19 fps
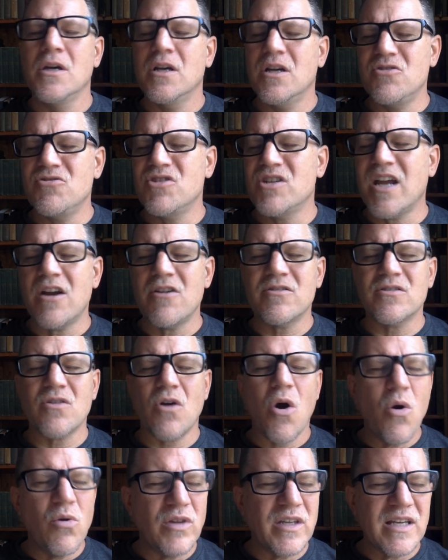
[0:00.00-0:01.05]
He cares
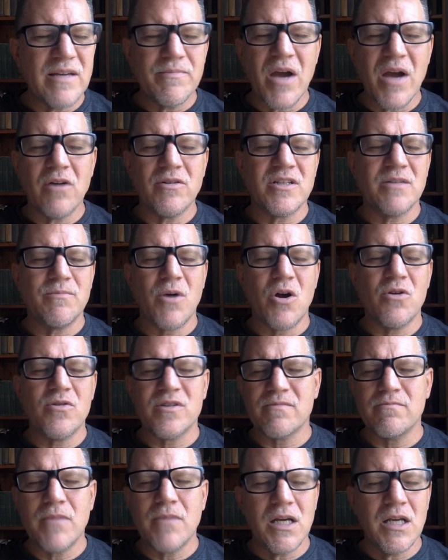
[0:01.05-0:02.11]
only about
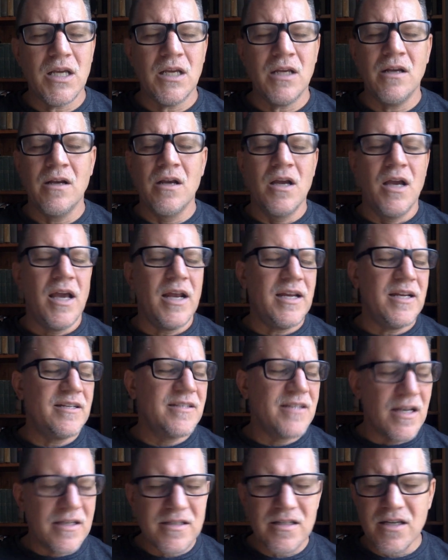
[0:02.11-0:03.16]
tomorrow's money, and he
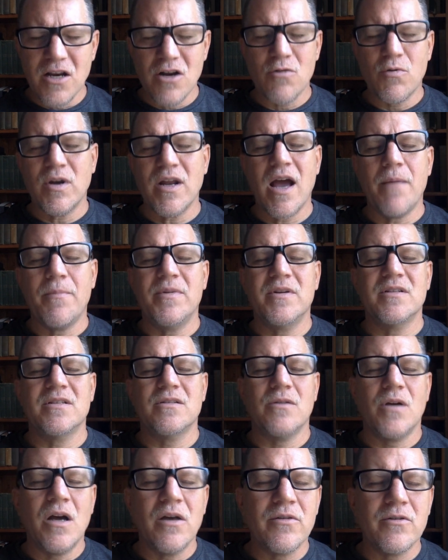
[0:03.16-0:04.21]
doesn't care what happens
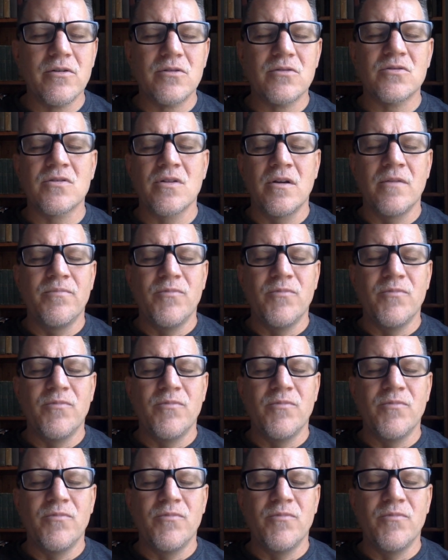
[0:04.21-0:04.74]
to others.